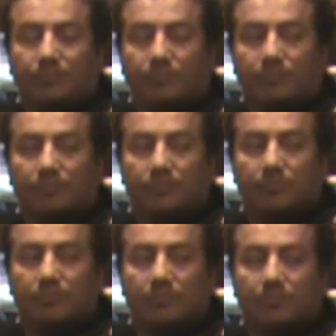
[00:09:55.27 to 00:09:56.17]

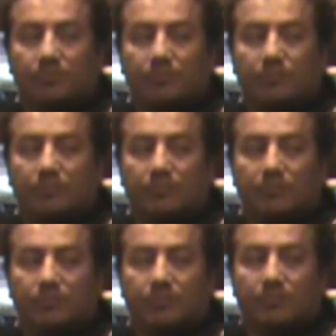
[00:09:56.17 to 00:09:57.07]

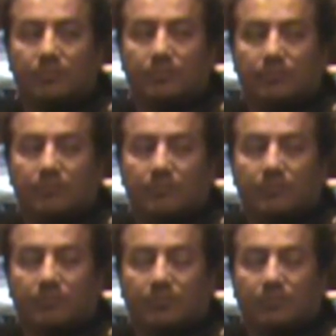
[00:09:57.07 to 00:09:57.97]

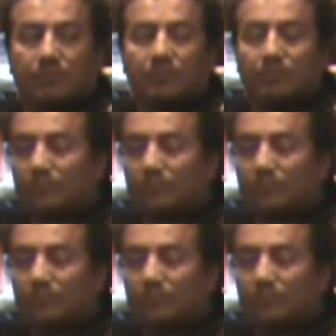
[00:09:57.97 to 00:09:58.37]
This person isn't speaking.